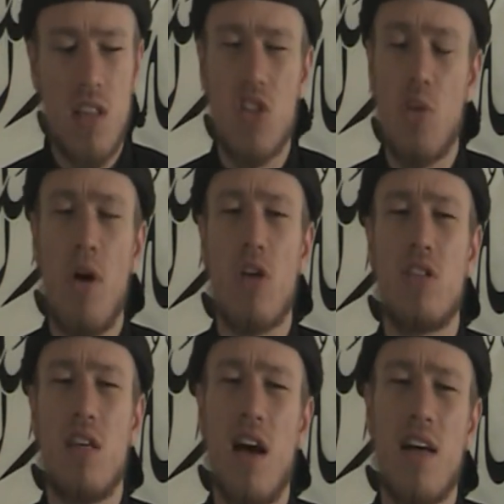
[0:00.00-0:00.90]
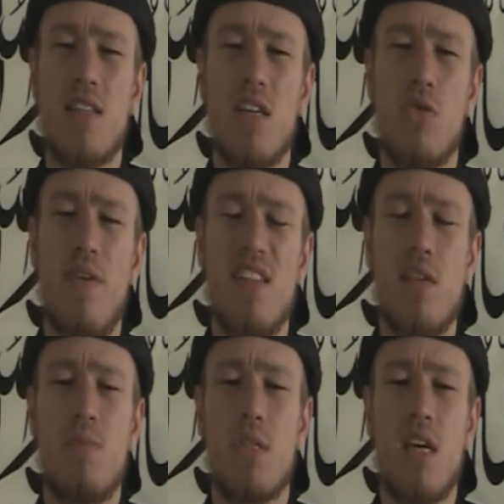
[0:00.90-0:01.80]
In the democracy, like I say,
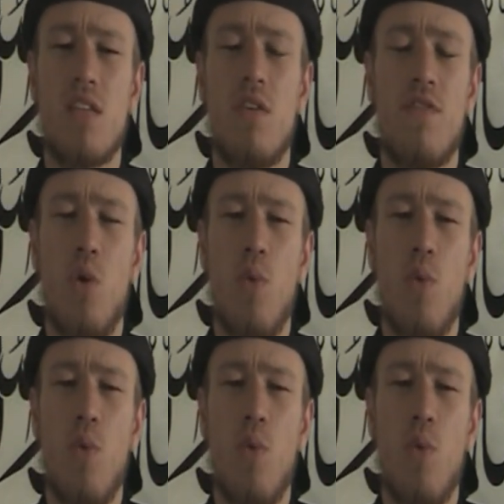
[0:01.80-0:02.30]
20% of your